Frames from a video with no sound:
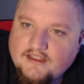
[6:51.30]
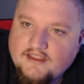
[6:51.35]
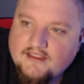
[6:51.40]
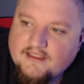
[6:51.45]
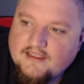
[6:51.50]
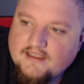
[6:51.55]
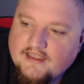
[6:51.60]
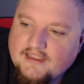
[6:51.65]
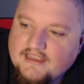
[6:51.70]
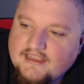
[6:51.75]

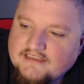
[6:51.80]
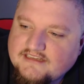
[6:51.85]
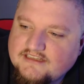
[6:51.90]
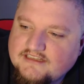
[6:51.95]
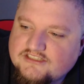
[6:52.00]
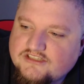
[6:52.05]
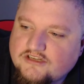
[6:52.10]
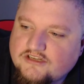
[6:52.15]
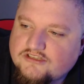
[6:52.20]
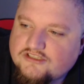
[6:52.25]
he's gonna
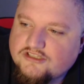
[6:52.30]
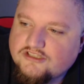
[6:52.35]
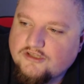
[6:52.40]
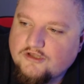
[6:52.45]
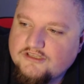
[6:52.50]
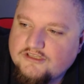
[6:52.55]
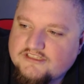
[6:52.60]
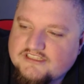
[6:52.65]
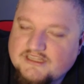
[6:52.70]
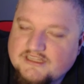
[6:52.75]
start
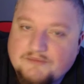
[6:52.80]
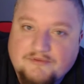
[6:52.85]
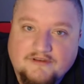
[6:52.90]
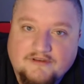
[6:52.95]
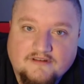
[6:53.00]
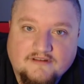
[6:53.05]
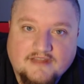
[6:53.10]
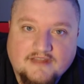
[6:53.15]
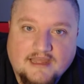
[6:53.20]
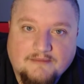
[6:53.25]

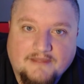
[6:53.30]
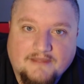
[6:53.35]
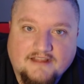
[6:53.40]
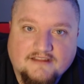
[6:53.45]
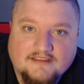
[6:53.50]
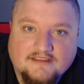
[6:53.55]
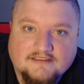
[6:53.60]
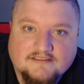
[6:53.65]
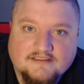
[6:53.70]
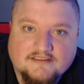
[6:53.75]
slipping on my
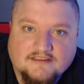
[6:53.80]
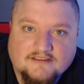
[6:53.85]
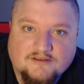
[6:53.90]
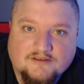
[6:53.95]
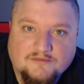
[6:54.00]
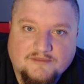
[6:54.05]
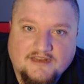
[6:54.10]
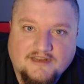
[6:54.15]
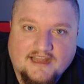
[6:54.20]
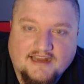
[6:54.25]
list a little
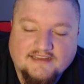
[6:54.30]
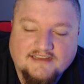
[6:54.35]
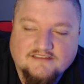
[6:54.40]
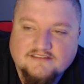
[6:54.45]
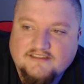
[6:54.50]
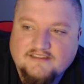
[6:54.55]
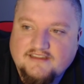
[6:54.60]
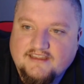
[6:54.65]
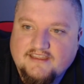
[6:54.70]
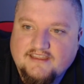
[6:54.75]
bit,
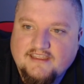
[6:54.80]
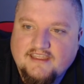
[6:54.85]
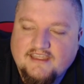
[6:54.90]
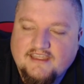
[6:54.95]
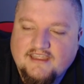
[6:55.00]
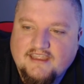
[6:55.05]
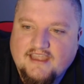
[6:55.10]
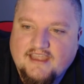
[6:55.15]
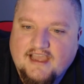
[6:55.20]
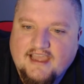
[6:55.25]
honestly. Like
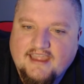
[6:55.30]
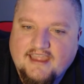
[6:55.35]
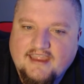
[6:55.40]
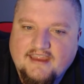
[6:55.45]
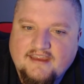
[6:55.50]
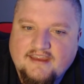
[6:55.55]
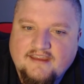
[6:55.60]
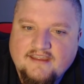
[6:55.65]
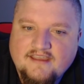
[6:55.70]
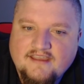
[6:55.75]
he's
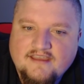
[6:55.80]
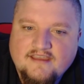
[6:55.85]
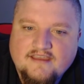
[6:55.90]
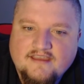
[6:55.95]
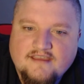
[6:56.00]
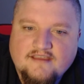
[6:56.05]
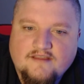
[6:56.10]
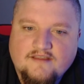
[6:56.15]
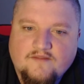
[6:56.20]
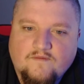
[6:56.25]
definitely
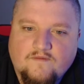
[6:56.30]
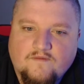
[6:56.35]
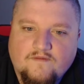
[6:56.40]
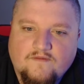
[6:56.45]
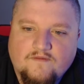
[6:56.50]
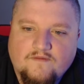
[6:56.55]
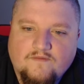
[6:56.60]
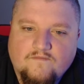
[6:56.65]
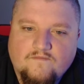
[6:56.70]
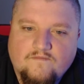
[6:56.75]

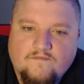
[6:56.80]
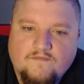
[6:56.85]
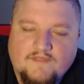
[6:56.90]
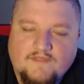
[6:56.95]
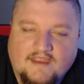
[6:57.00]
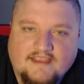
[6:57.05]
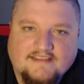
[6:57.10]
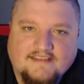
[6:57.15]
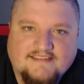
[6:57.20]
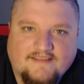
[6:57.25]

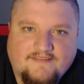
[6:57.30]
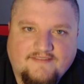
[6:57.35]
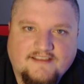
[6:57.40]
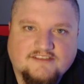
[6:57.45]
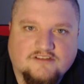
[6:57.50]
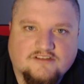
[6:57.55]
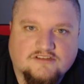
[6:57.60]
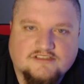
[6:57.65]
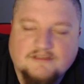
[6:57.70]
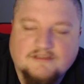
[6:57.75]
gonna
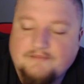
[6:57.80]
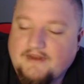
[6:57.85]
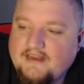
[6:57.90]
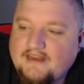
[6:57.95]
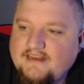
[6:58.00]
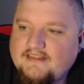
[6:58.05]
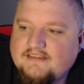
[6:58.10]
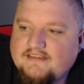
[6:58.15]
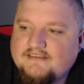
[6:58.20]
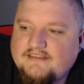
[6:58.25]
start slipping. I
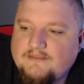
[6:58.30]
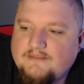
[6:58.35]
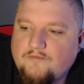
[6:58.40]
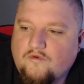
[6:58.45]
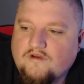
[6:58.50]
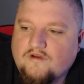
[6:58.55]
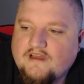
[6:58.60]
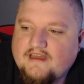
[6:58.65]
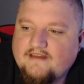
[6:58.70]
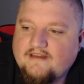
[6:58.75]
need to see
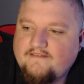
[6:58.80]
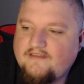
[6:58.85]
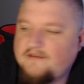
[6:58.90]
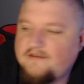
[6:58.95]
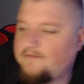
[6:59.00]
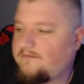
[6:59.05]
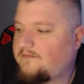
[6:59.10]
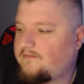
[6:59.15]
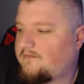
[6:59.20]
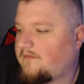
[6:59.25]
more out of
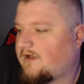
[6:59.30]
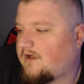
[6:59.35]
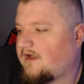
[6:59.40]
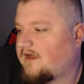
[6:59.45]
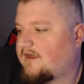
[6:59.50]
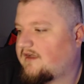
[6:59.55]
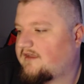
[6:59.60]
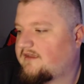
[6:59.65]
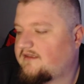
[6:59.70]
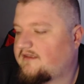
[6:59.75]
him.
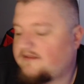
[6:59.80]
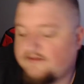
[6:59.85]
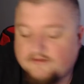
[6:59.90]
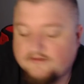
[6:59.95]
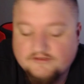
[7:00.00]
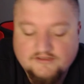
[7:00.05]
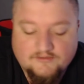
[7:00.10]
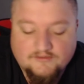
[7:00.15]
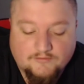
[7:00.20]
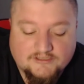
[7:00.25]

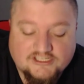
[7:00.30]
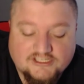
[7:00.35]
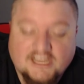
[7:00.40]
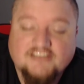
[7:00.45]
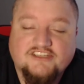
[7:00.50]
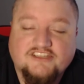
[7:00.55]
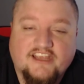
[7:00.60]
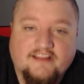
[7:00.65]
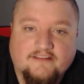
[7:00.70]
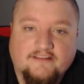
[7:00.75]
With Josh
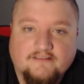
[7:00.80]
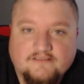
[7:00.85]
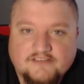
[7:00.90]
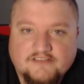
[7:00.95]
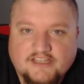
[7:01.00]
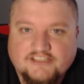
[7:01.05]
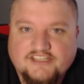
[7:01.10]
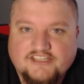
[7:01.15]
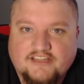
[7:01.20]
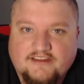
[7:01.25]
Allen
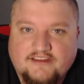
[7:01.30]
at